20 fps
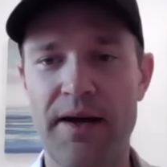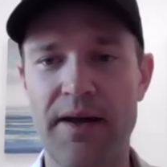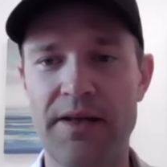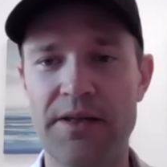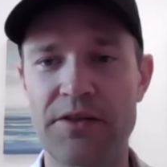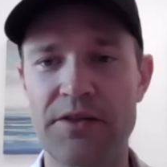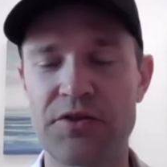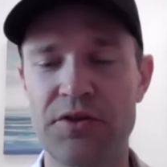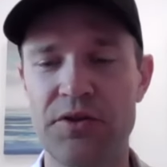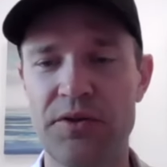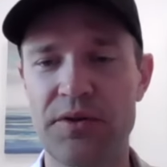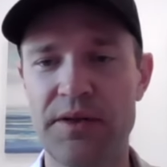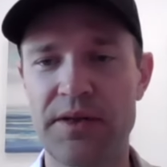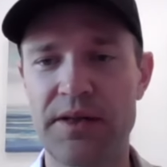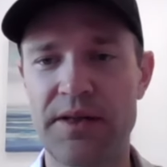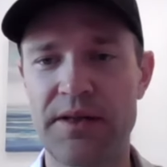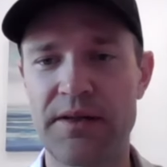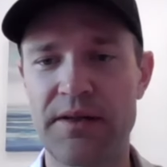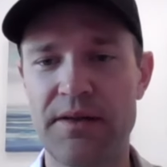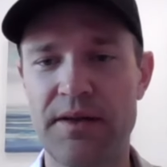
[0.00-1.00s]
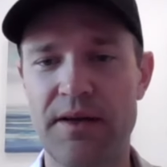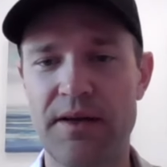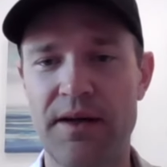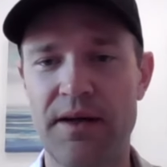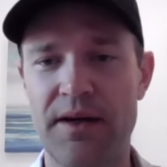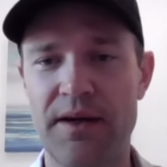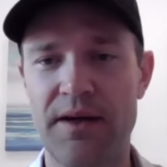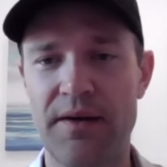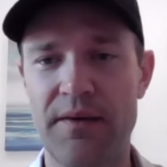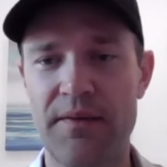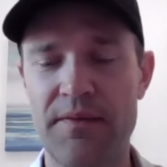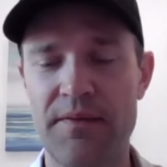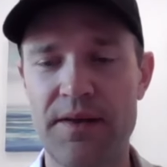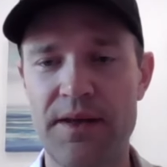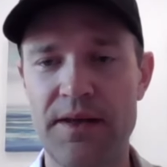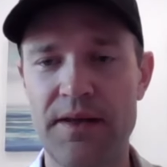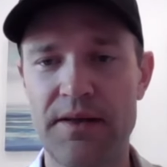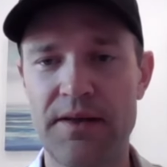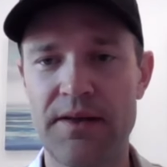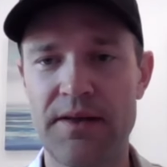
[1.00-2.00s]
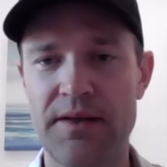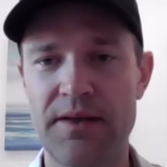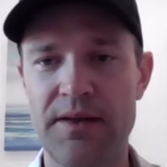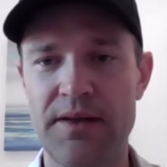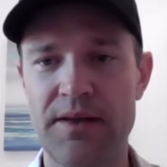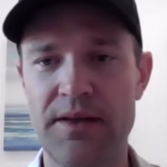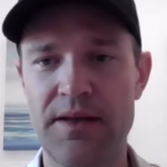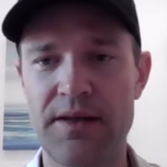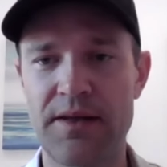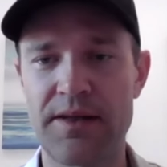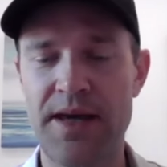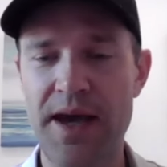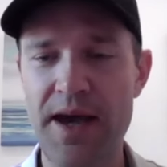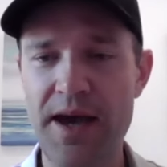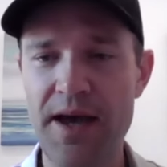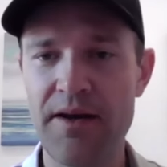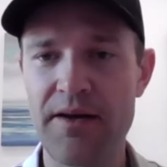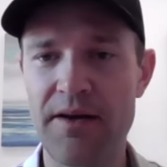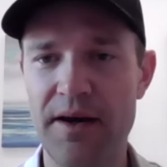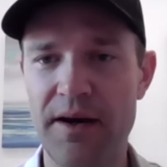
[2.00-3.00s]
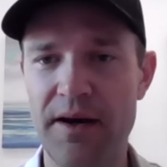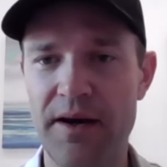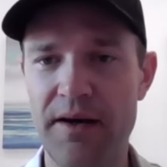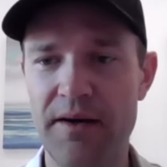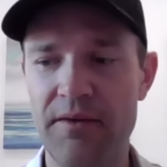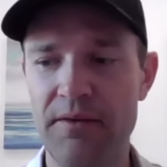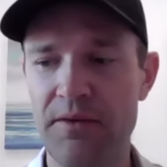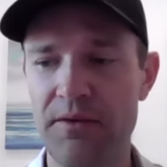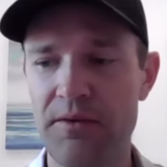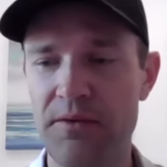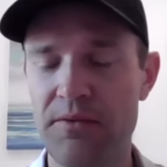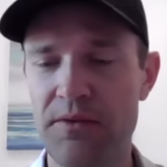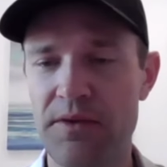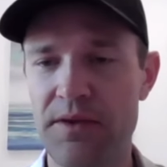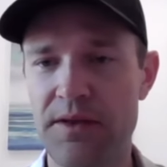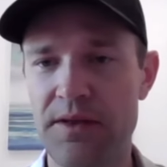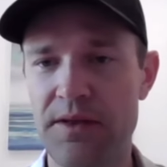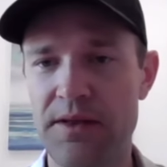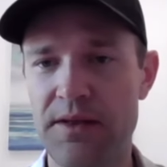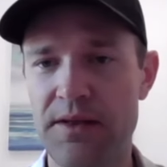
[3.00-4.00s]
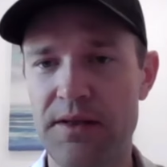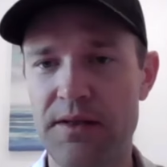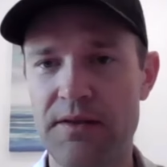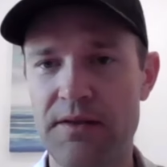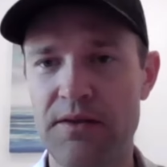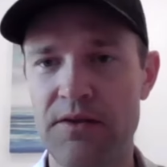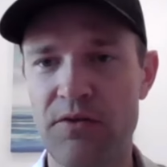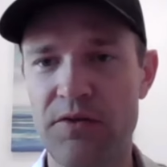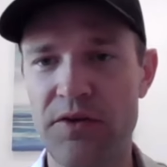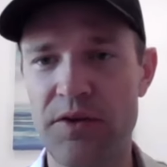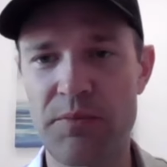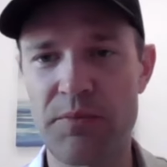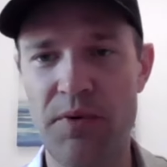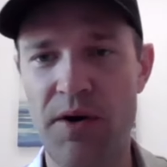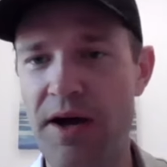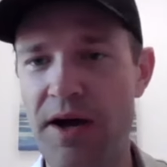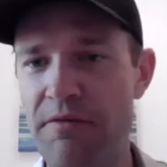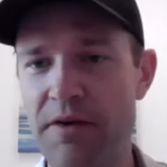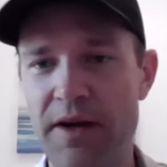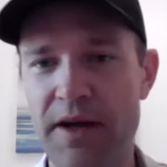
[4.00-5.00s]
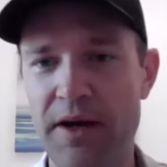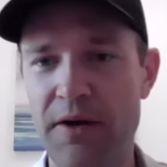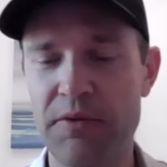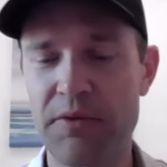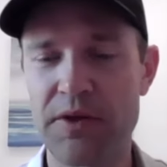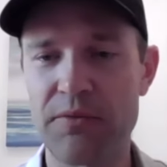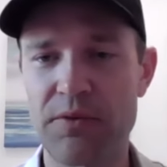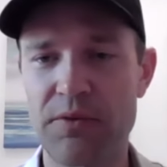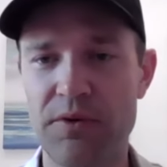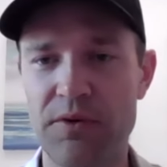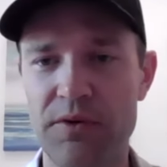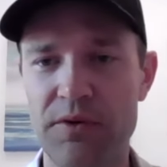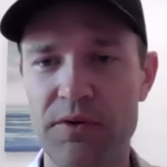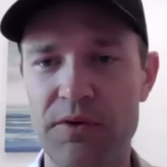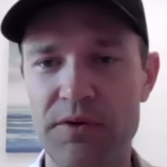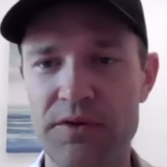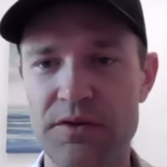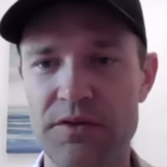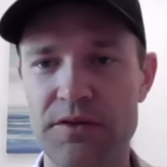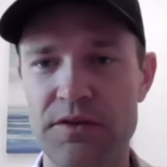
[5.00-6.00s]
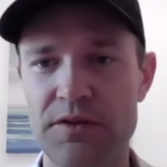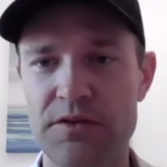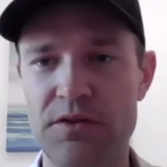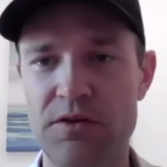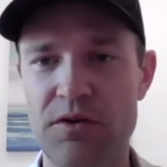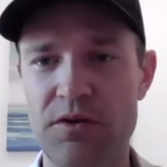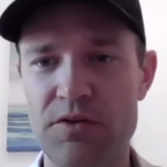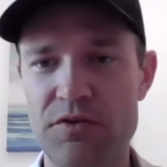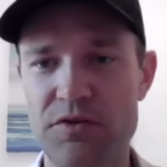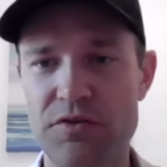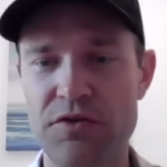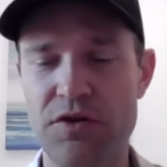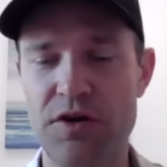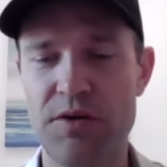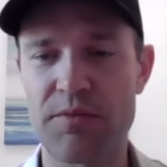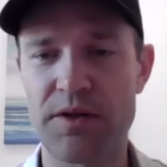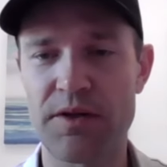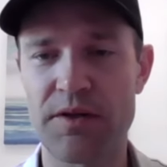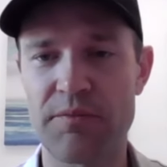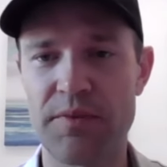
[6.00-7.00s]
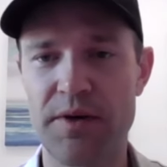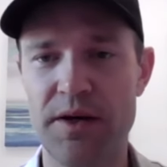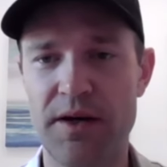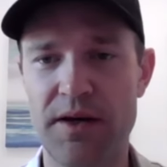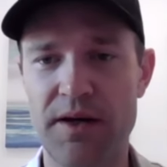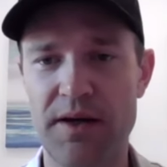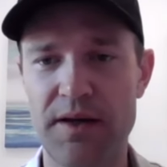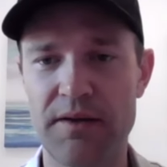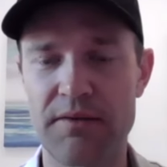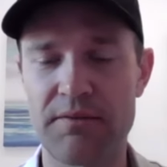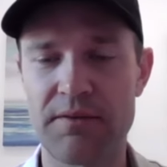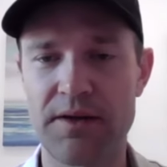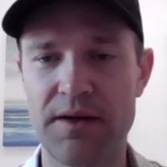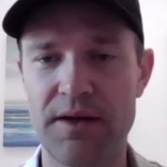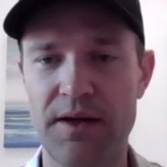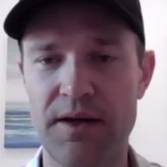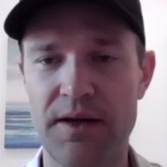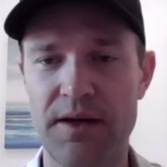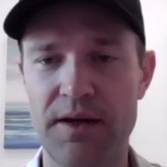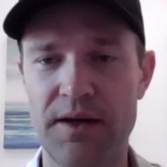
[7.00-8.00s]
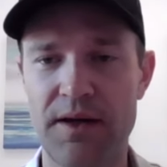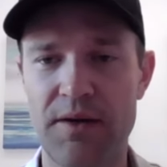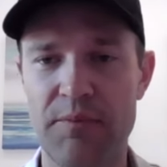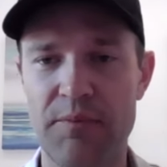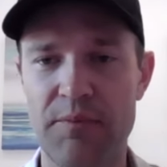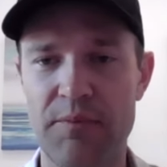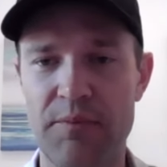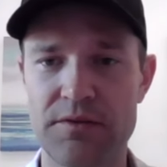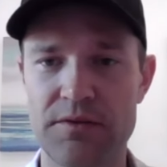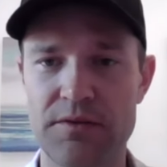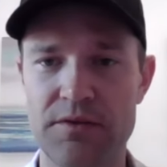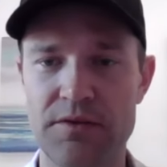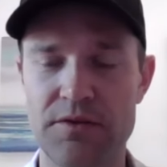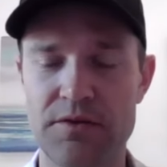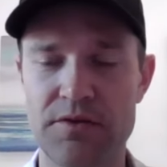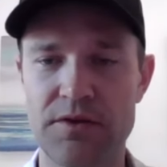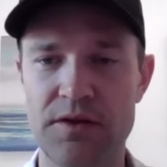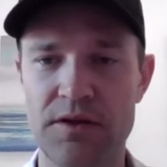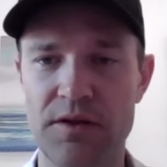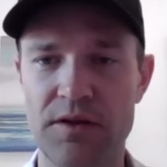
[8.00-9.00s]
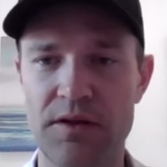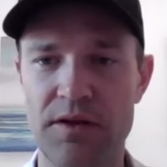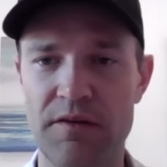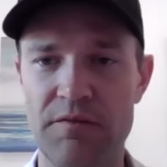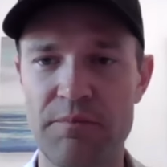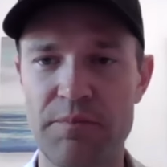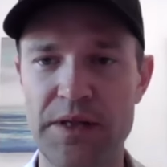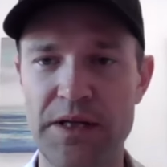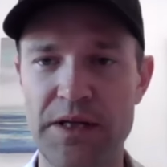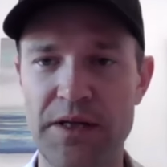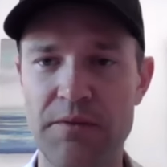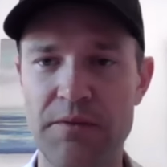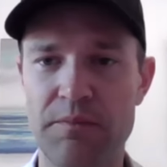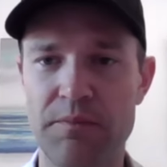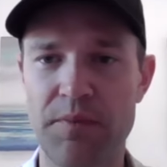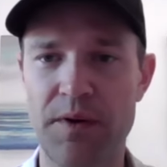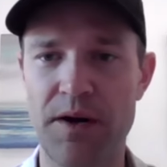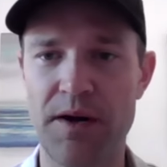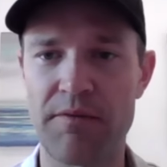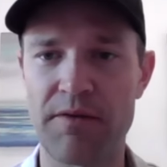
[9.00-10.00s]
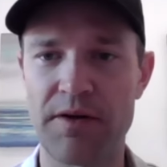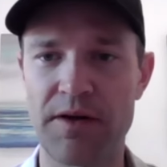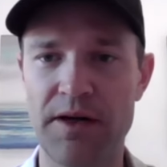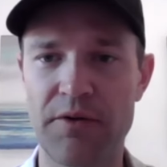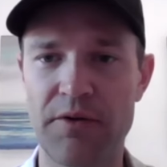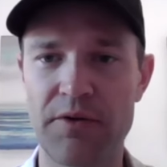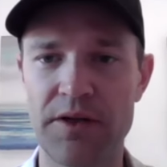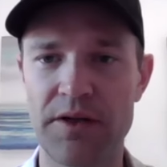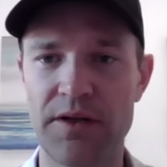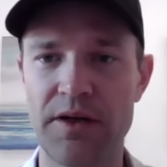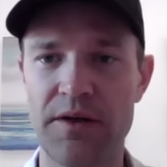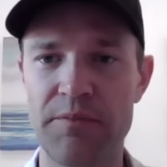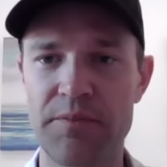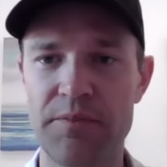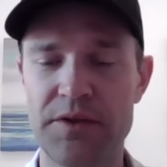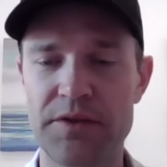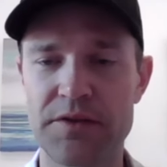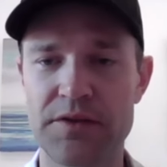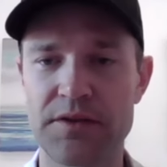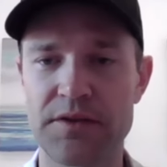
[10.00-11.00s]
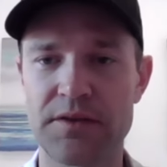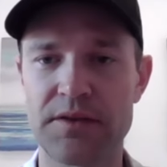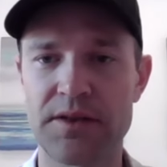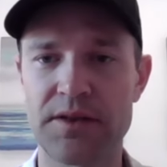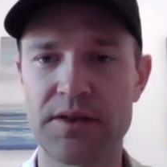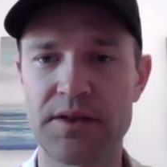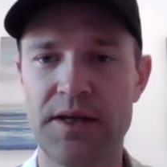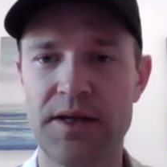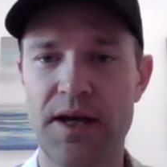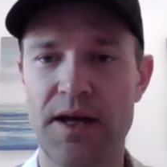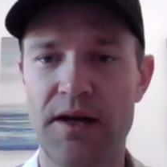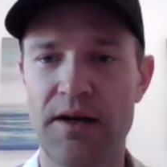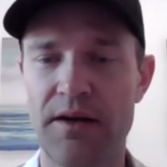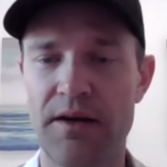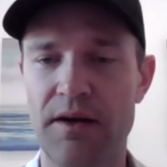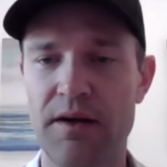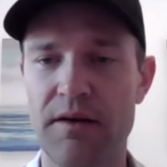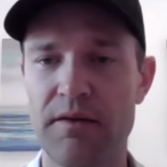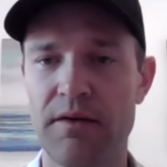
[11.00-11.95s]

and so in uh, in Canada, the, you know, the private equity world is, is largely dominated by uh, pension funds. There's not a lot of big private equity companies in, in Canada.